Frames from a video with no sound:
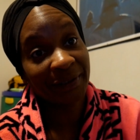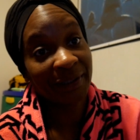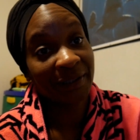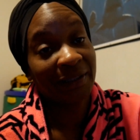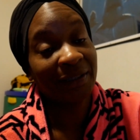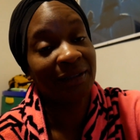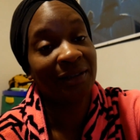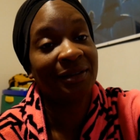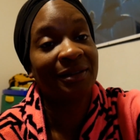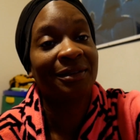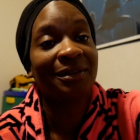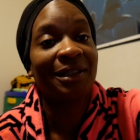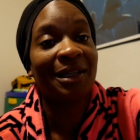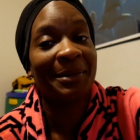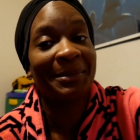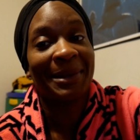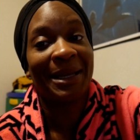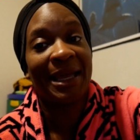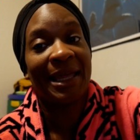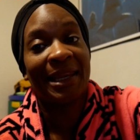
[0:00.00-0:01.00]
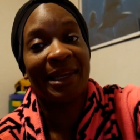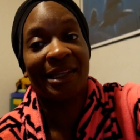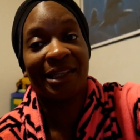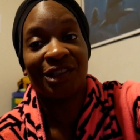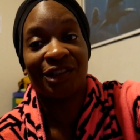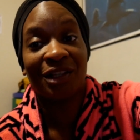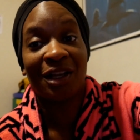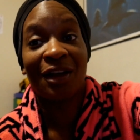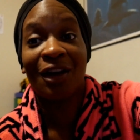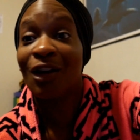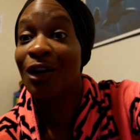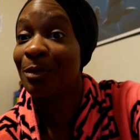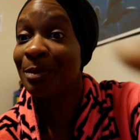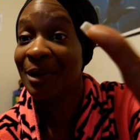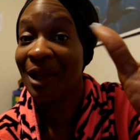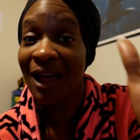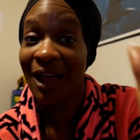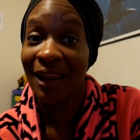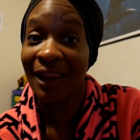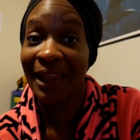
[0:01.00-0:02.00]
to eat. I'm gonna holler at y'all. Hope
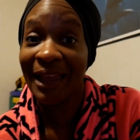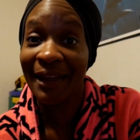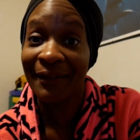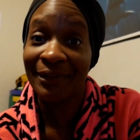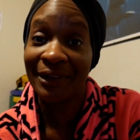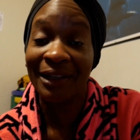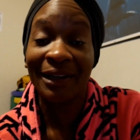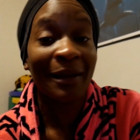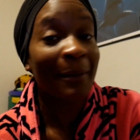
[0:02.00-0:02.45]
y'all are having an